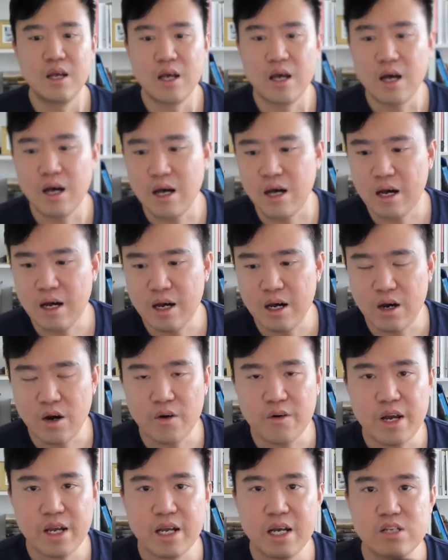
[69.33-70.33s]
All
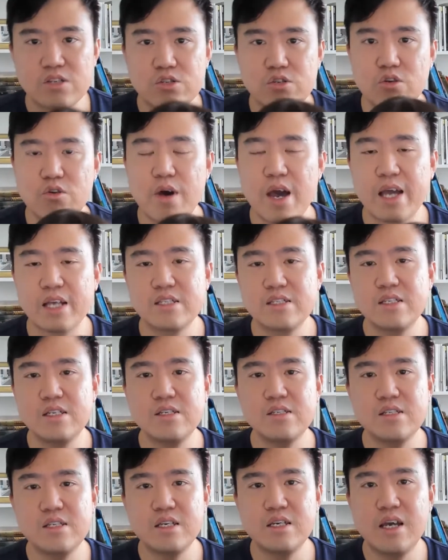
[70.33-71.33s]
right, guys. So
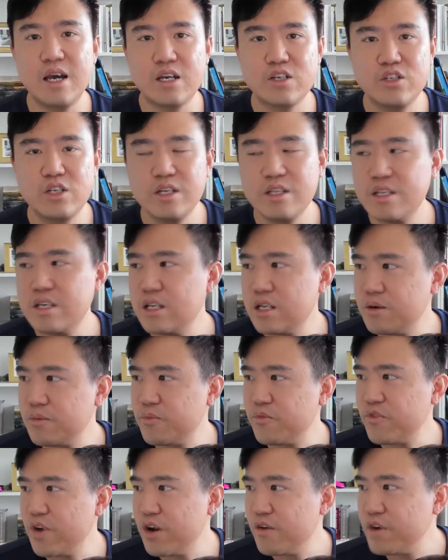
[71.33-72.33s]
XTZ actually did a
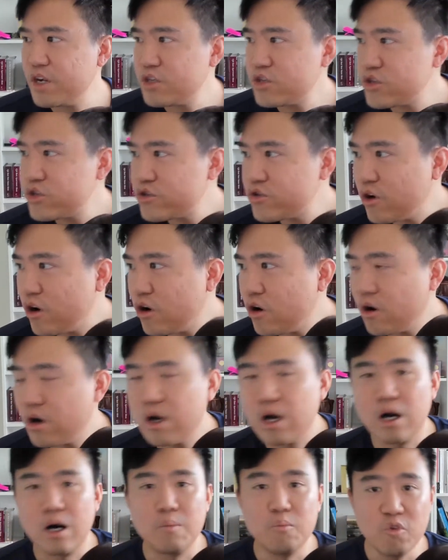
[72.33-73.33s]
very, very strong
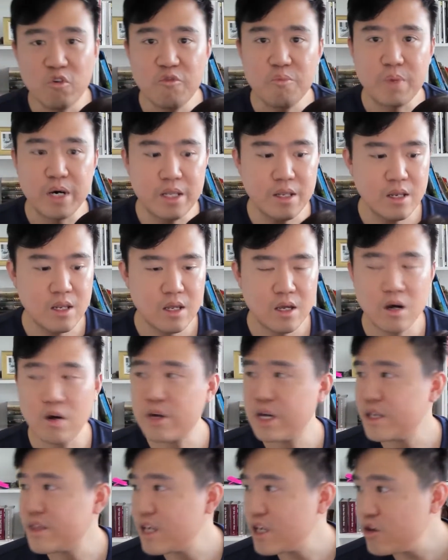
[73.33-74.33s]
movement.
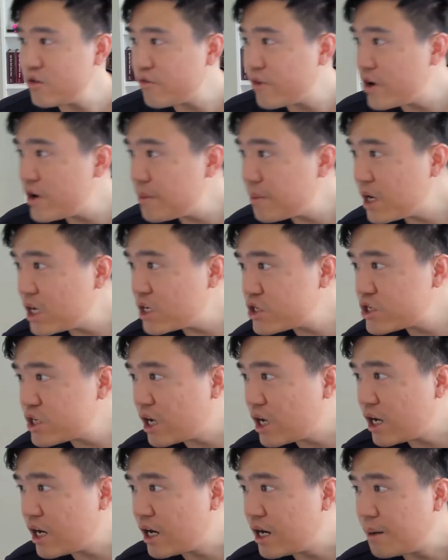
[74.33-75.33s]
Okay, thank you very much,
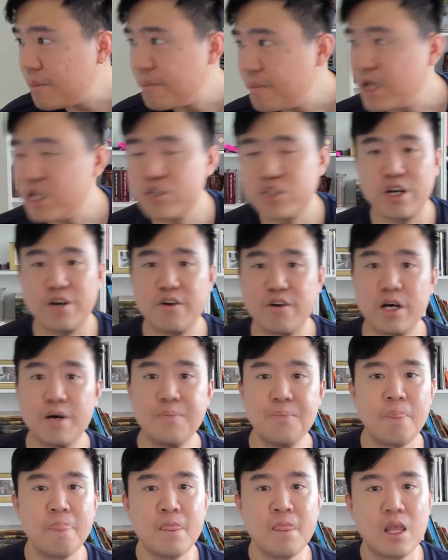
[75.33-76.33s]
Manjera.
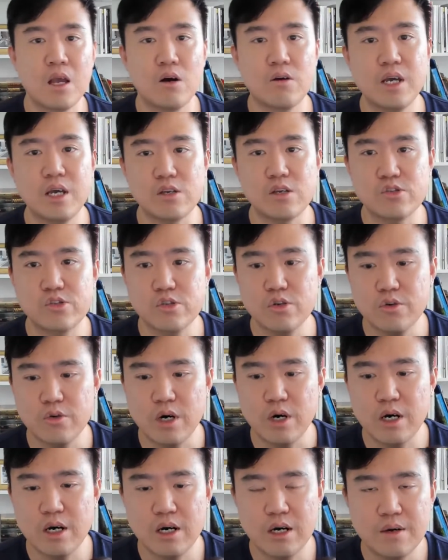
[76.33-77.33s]
Okay,
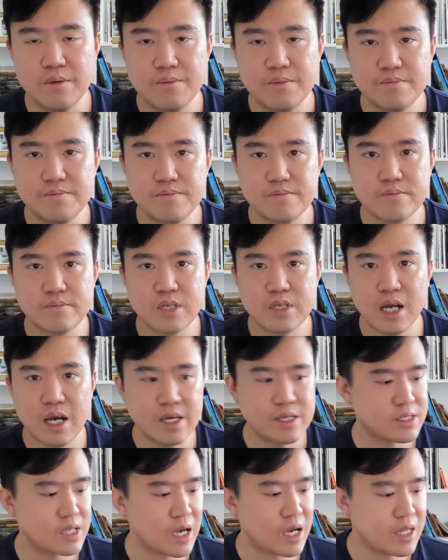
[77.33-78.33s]
so
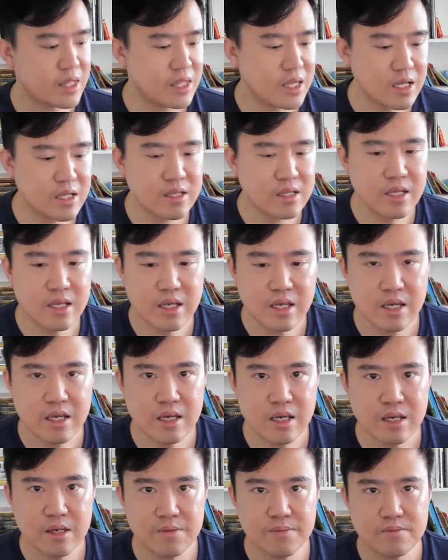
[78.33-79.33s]
guys, I think
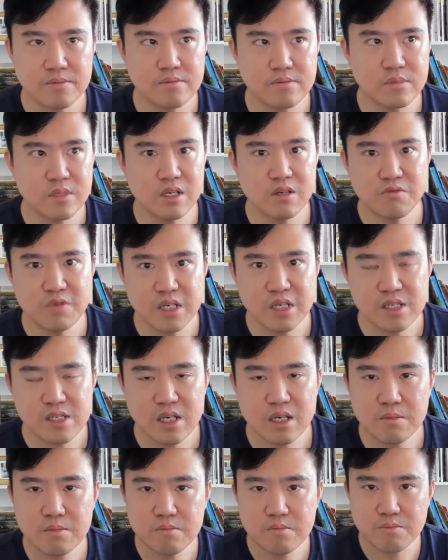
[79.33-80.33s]
the
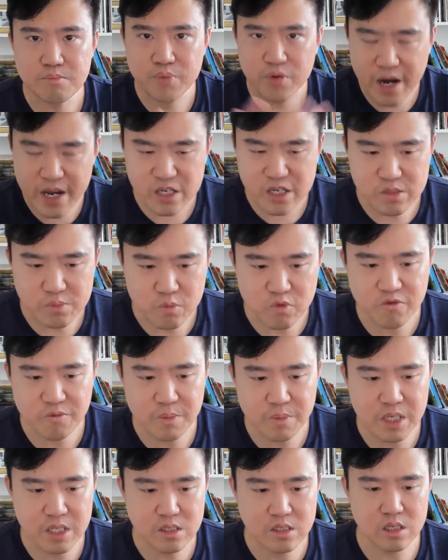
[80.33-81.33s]
recent price
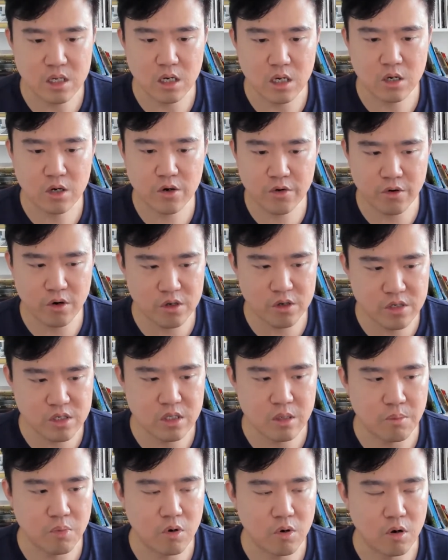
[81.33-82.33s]
movements across
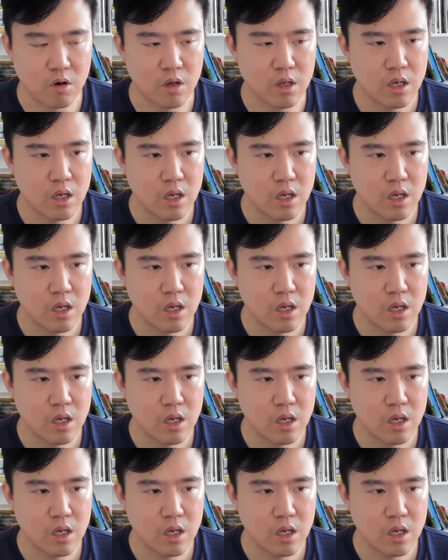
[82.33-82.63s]
the board,